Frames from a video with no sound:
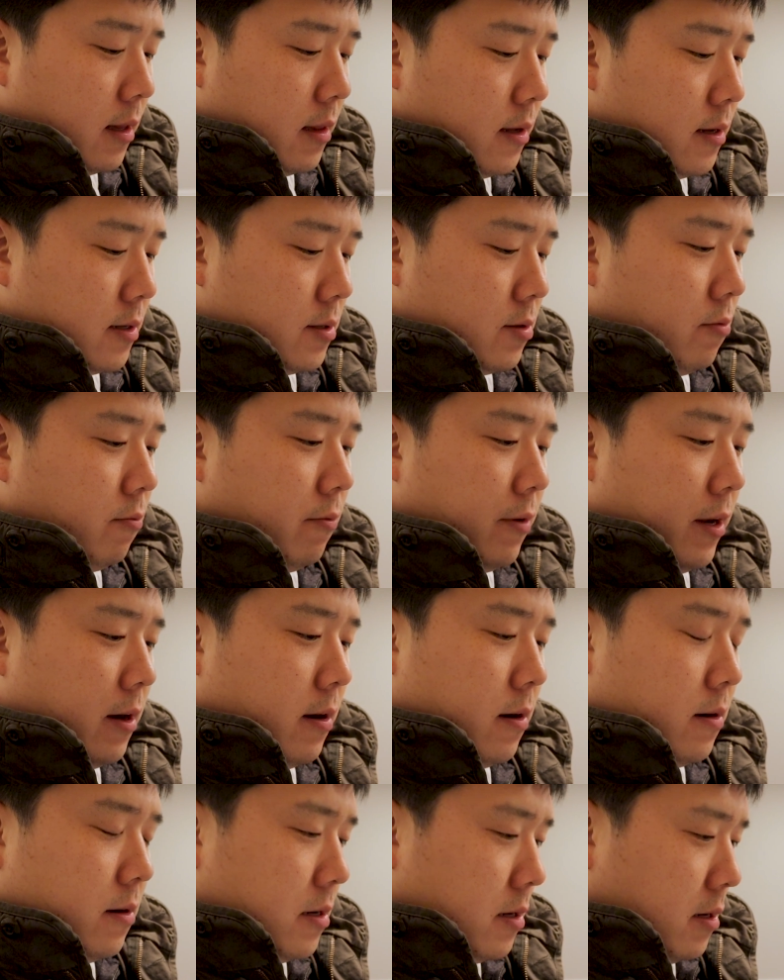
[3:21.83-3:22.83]
this
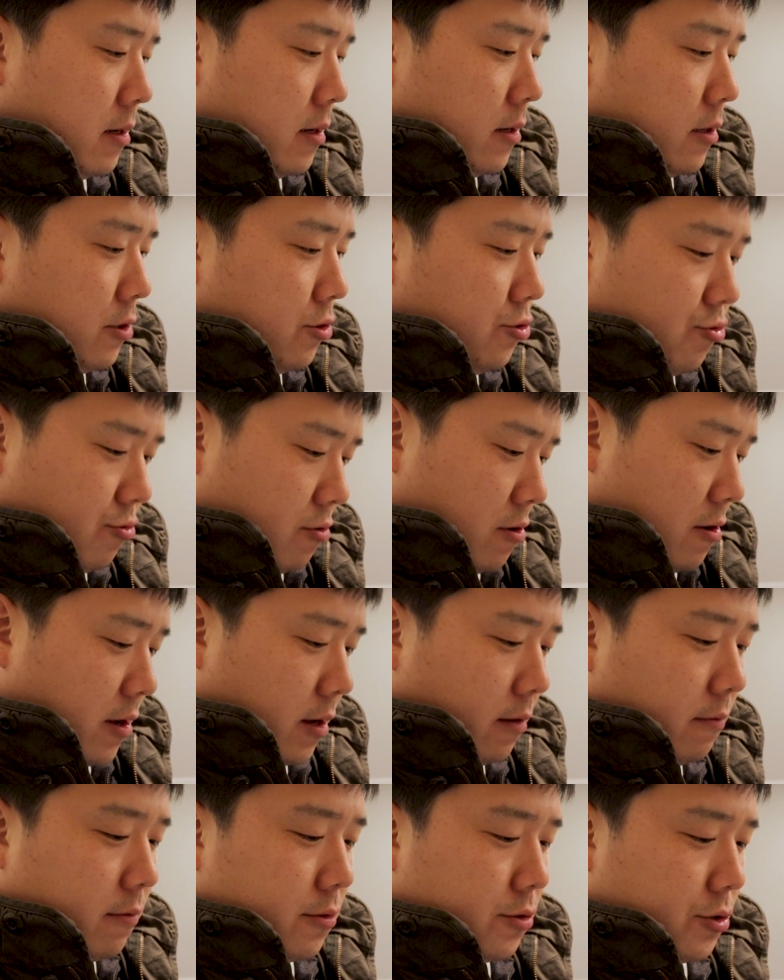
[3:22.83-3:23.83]
weird
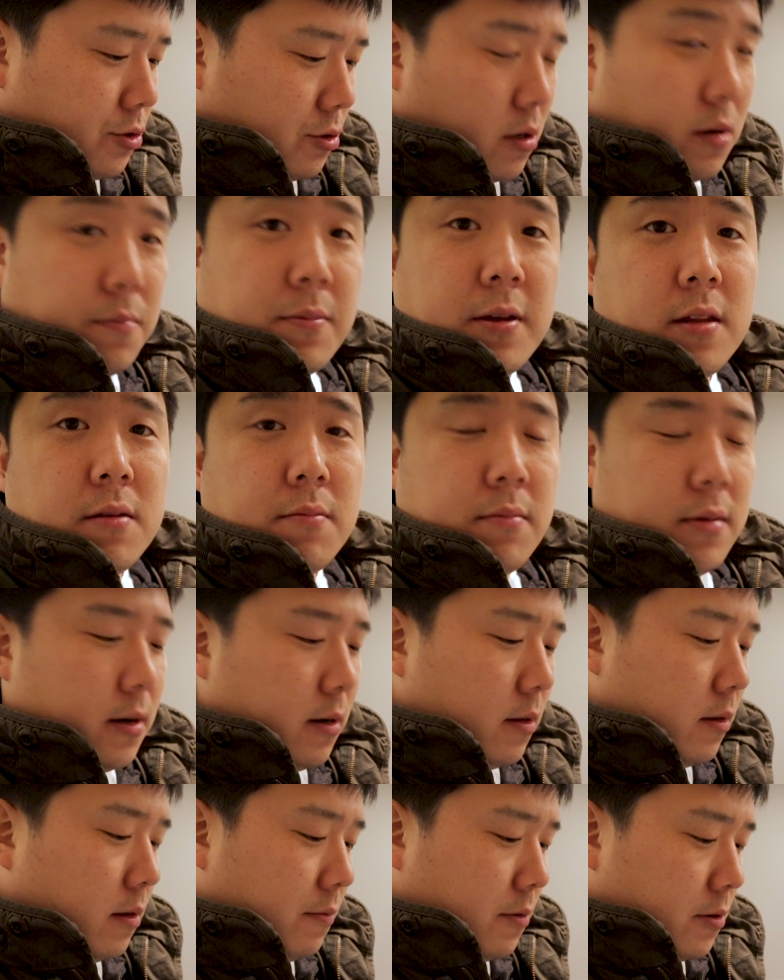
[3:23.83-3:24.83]
drawing will show up in the
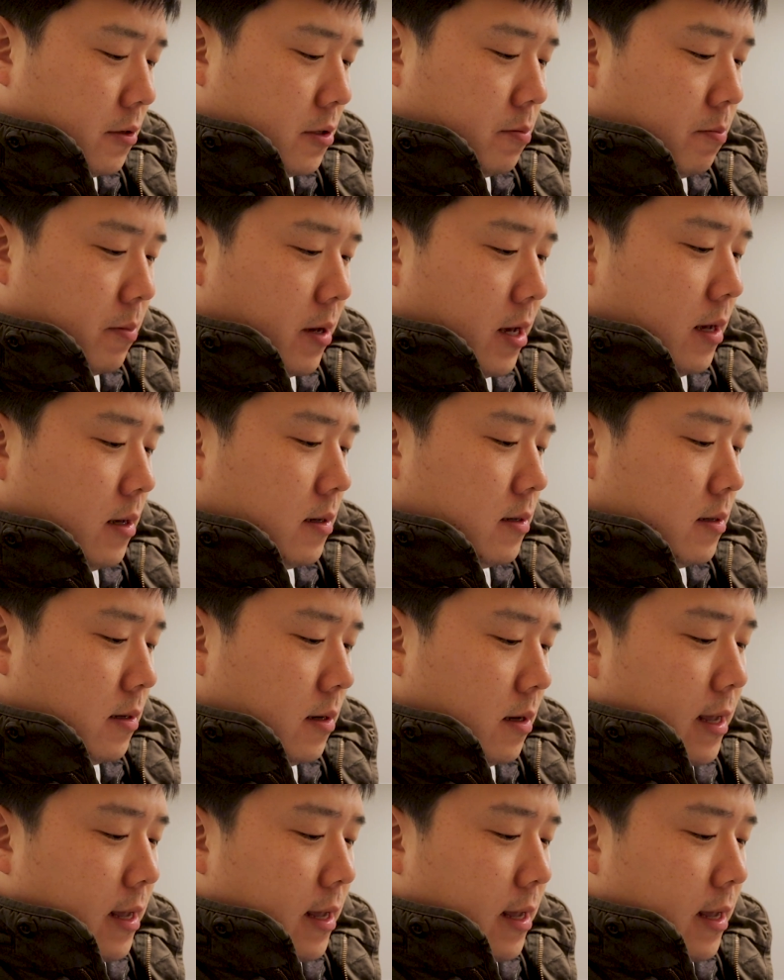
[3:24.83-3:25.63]
middle of your space.